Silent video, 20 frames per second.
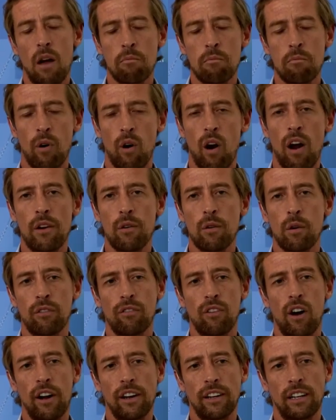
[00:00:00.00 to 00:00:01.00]
like Brighton who are
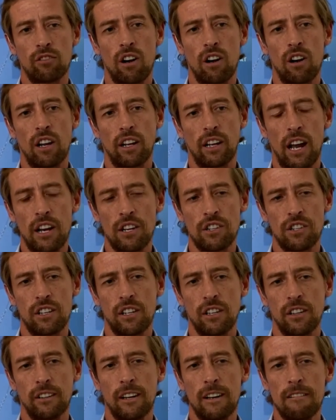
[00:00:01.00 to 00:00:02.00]
fighting against
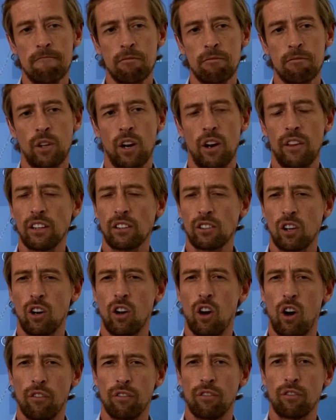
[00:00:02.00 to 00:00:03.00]
relegation, and there's a
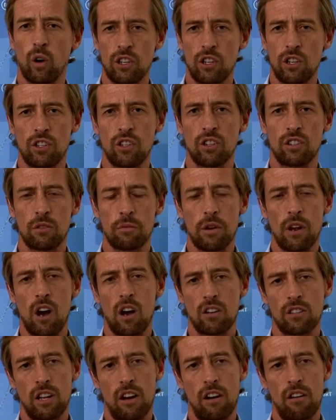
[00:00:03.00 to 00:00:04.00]
lot of questions to be
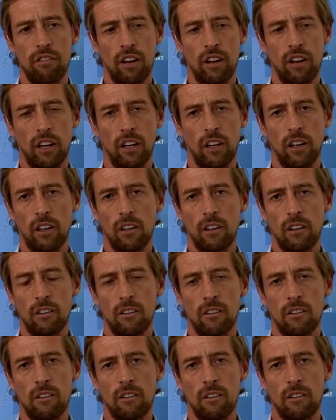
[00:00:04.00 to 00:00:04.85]
asked there, I think.